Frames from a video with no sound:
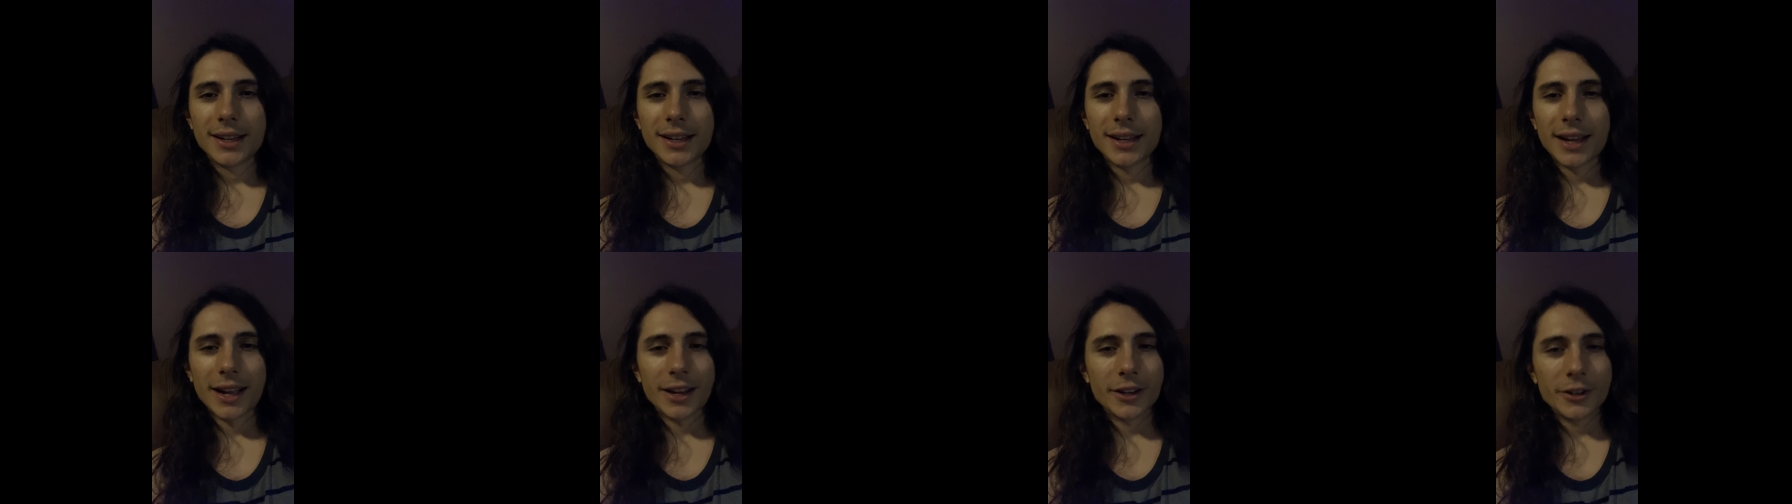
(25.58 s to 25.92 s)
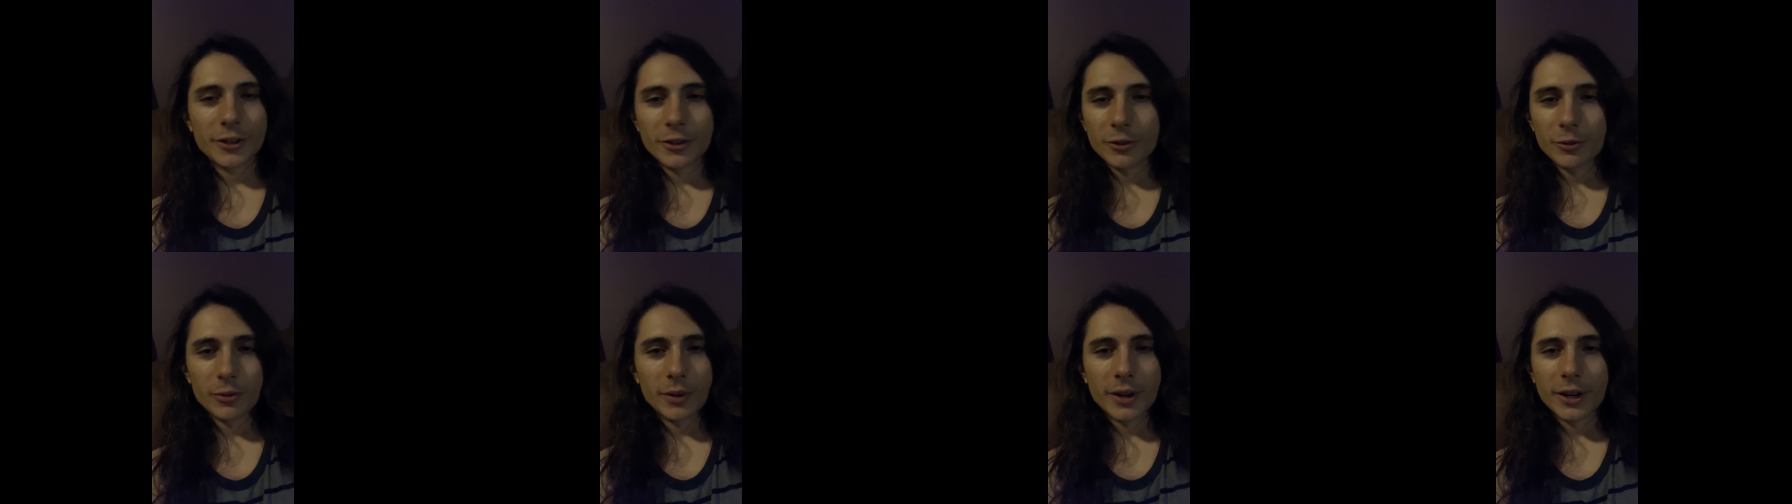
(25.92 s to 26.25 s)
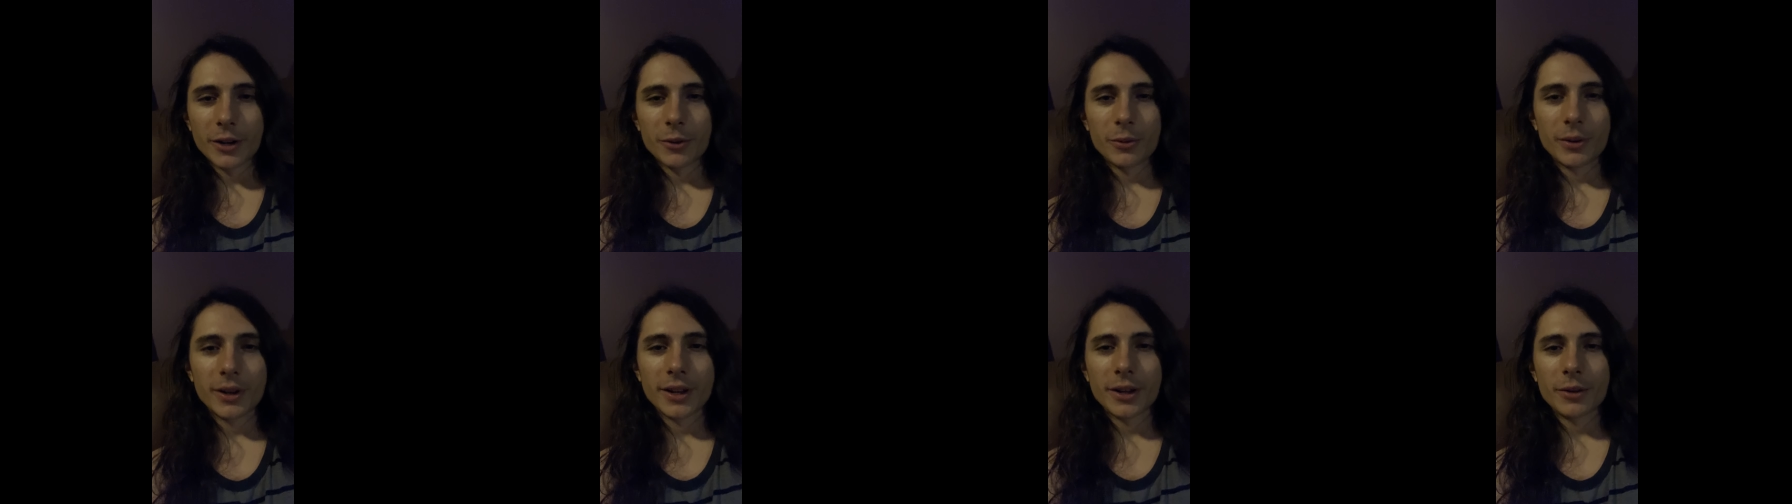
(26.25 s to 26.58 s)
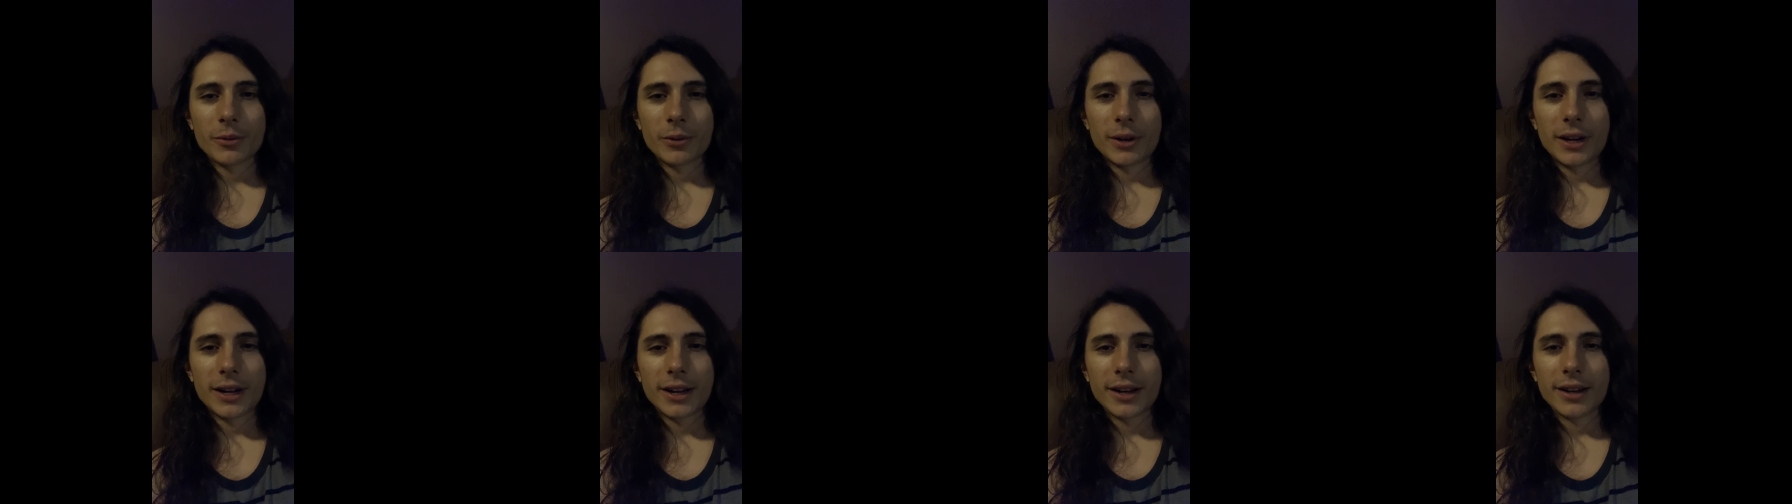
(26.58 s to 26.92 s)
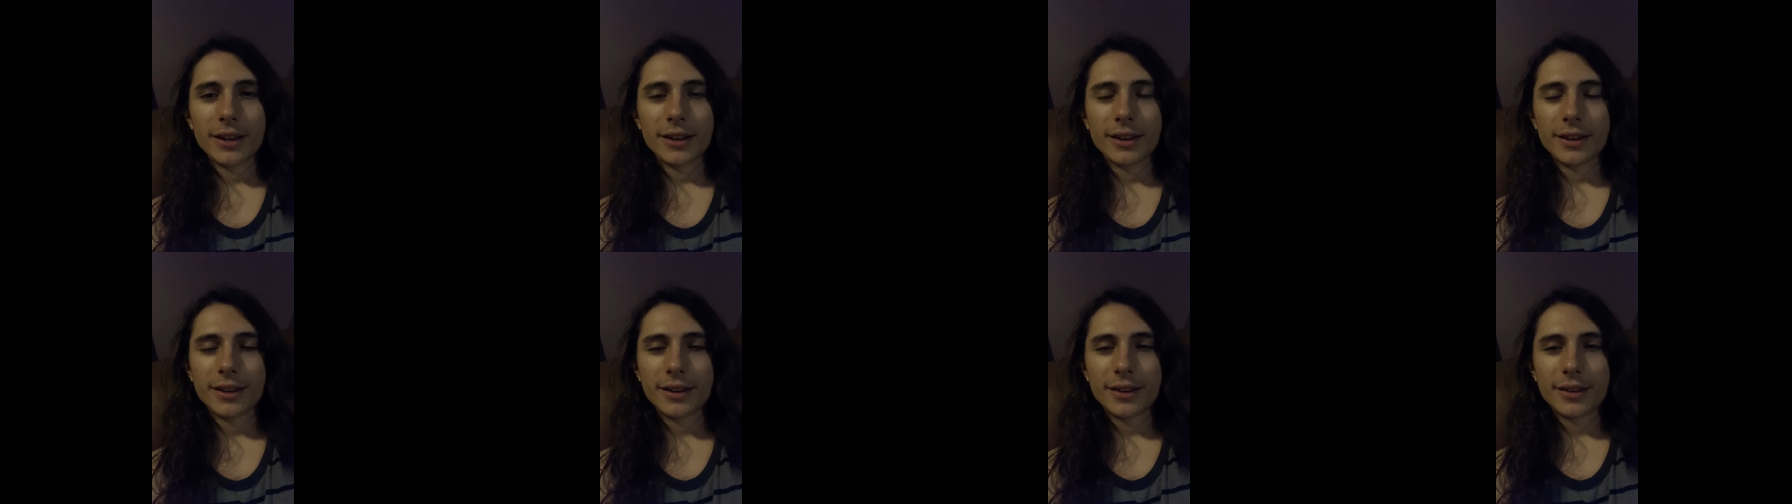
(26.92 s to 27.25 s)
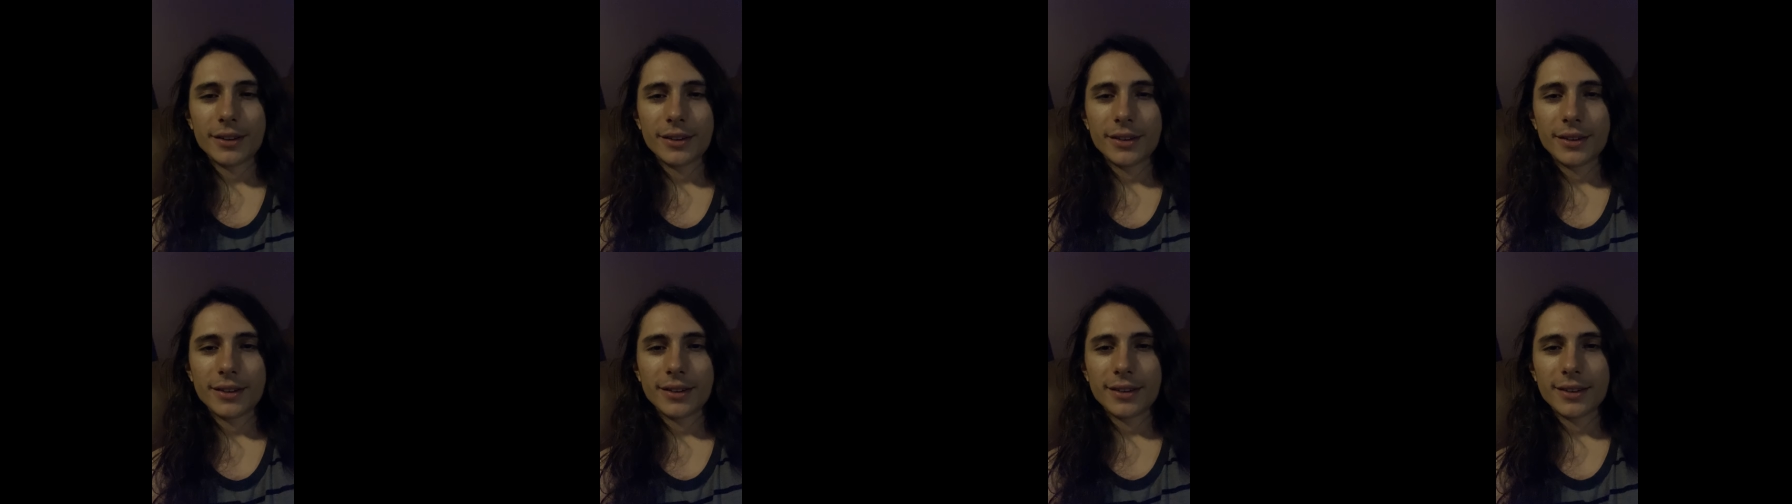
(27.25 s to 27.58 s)
I knew right away why
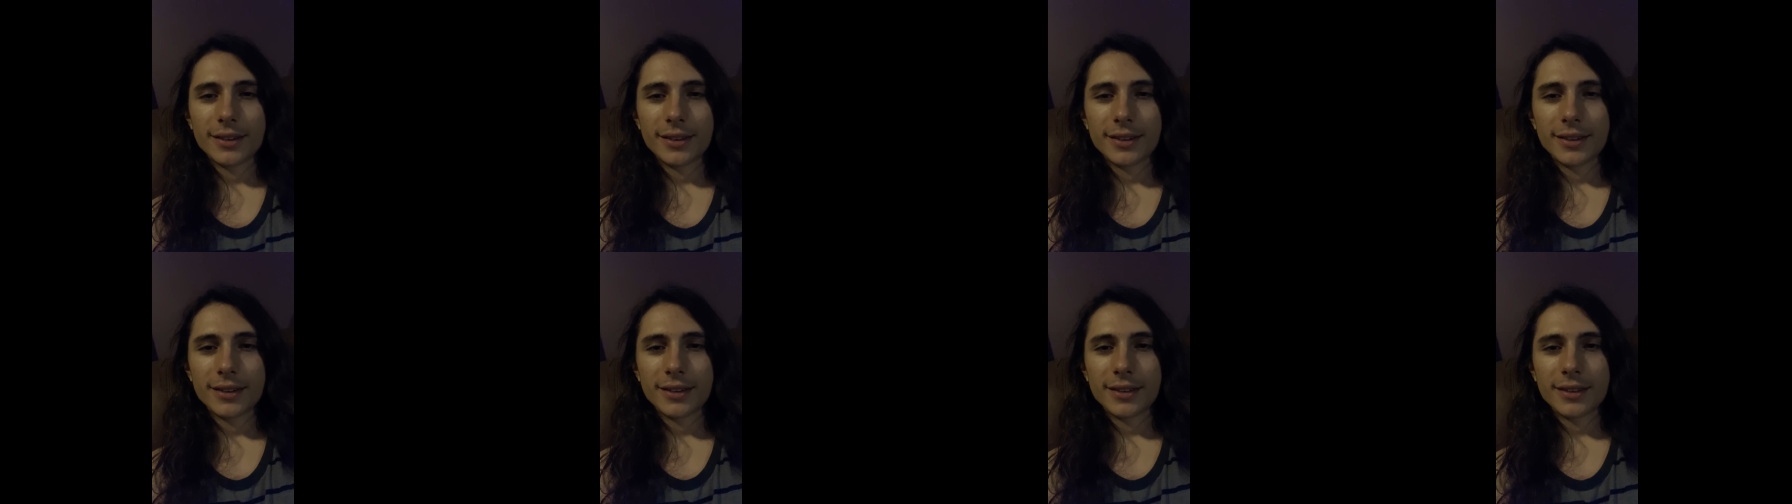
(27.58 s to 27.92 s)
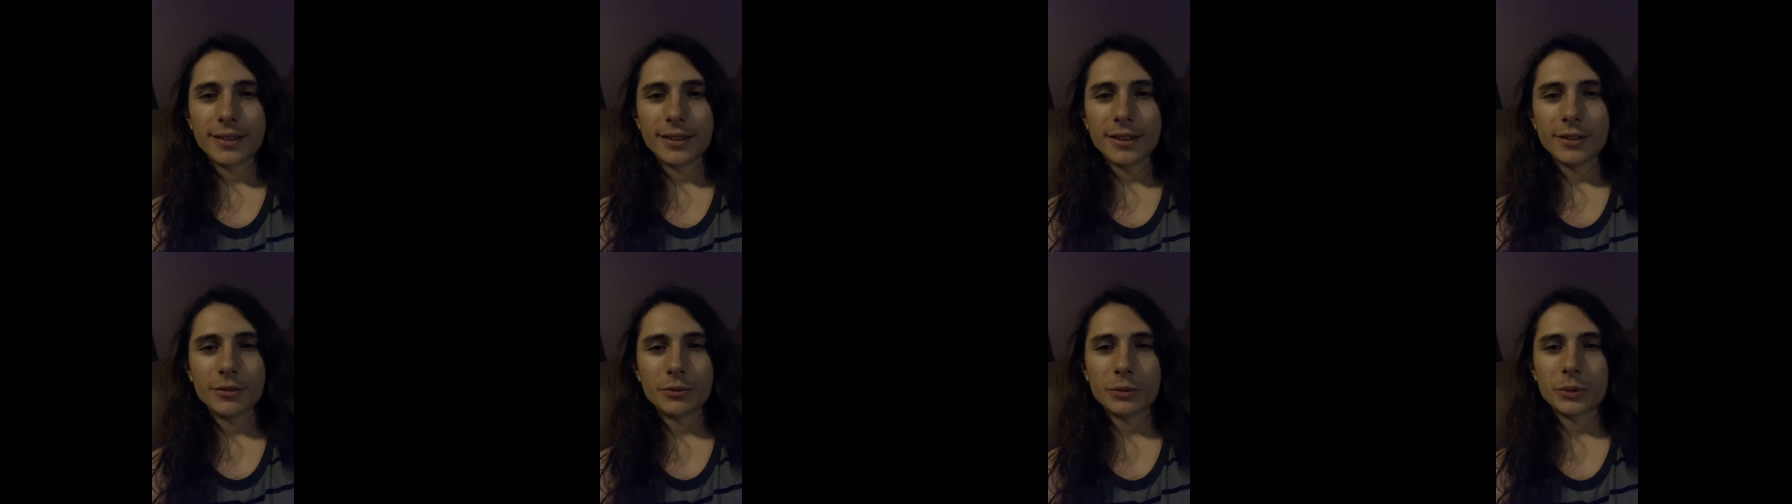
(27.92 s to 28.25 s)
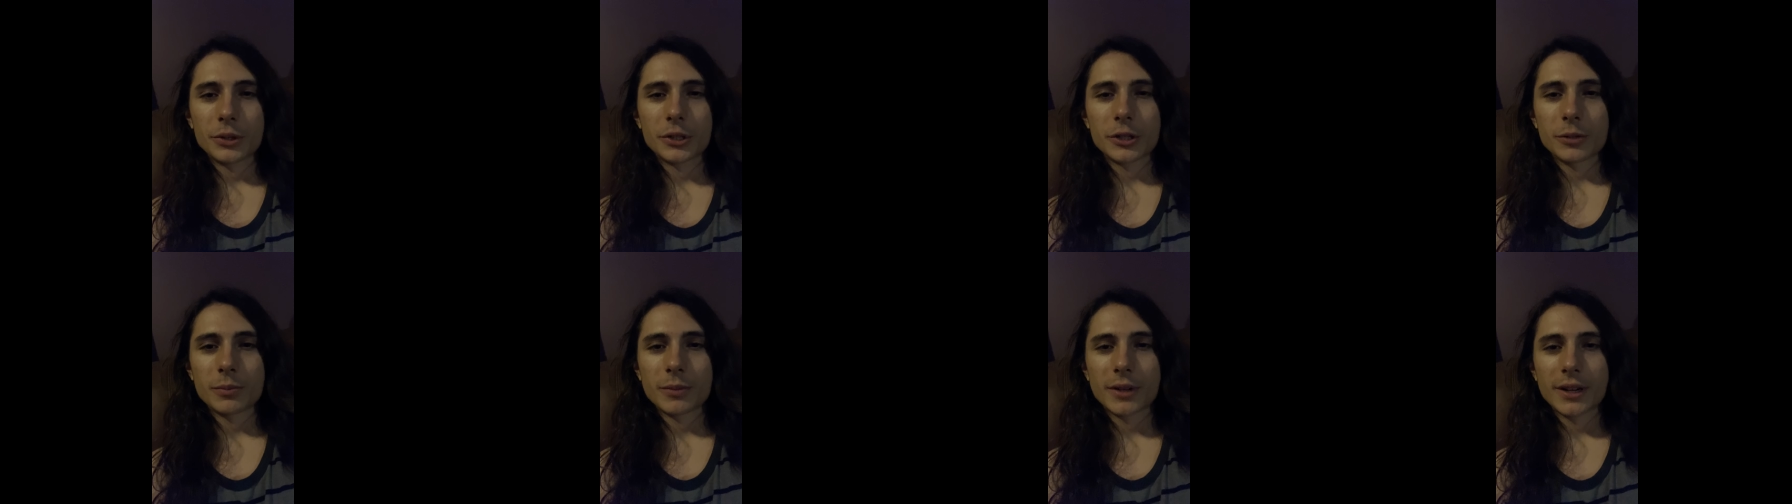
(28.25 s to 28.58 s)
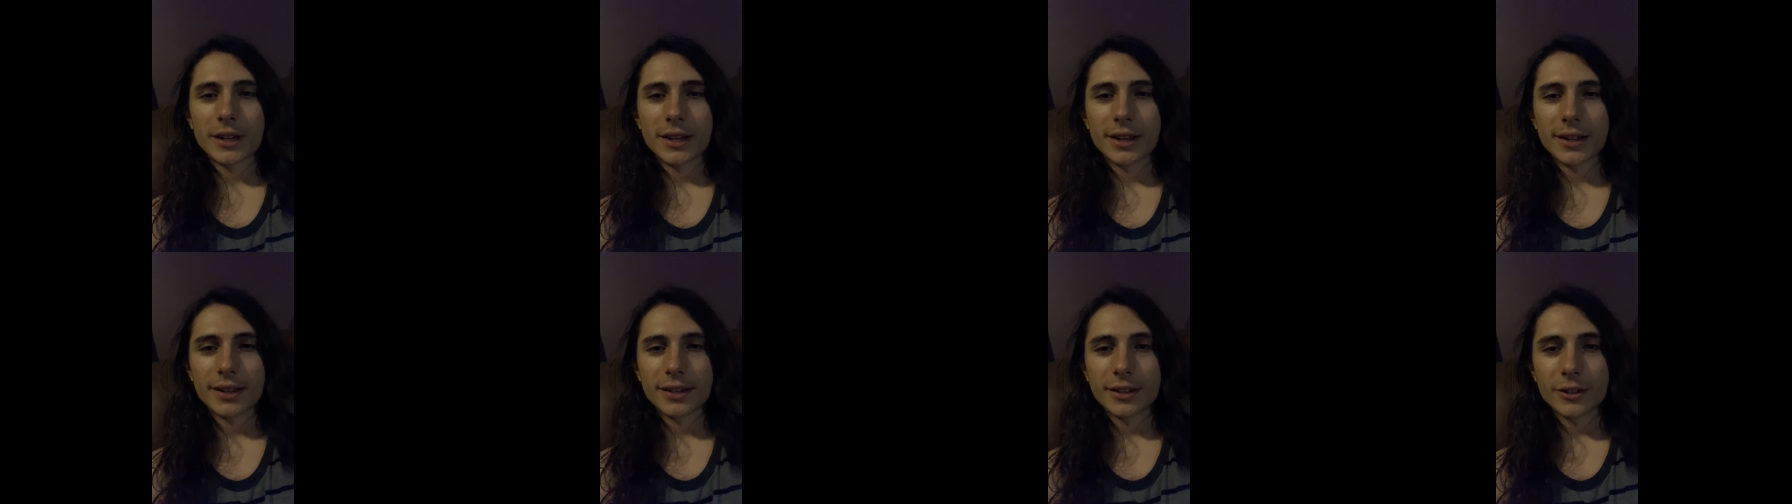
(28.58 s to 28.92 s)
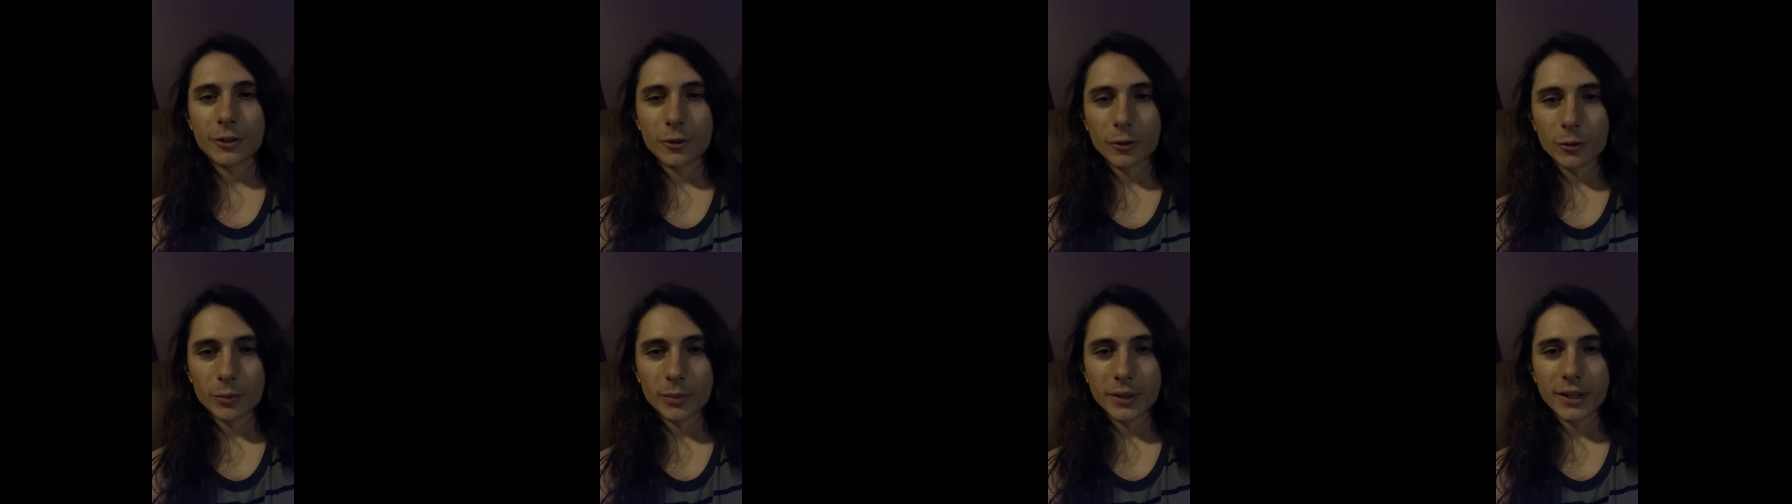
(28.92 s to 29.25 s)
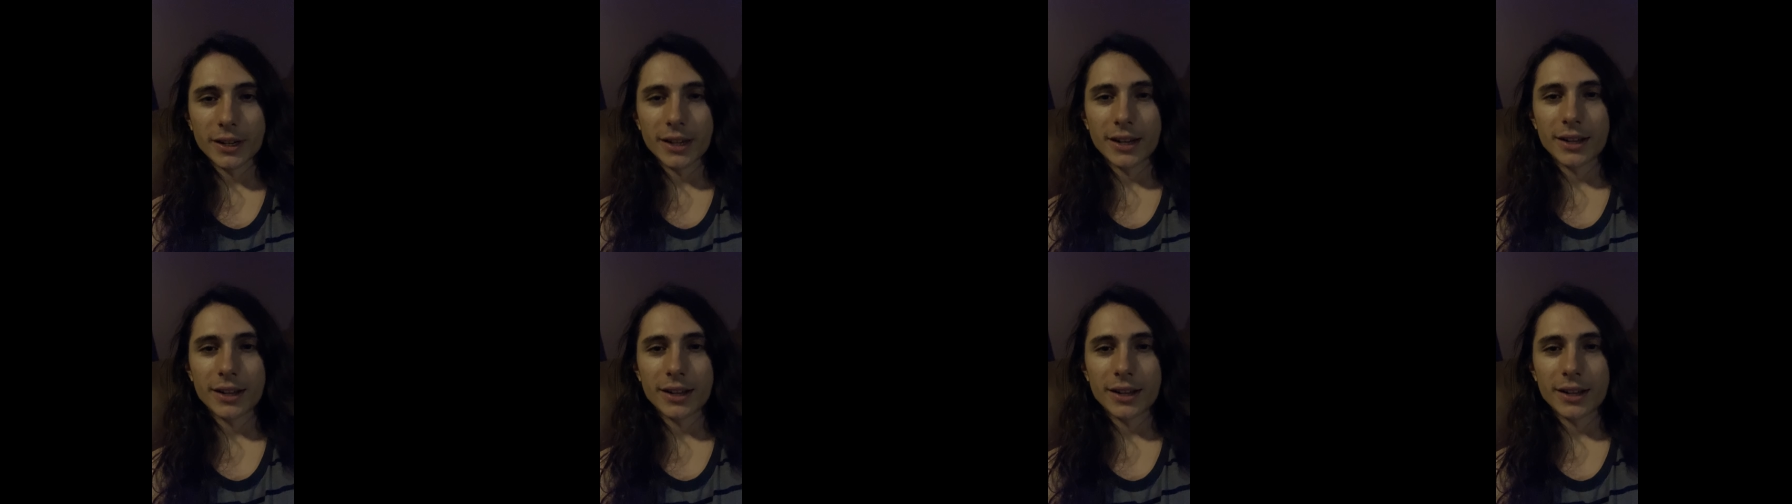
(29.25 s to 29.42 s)
the voice in my head told me to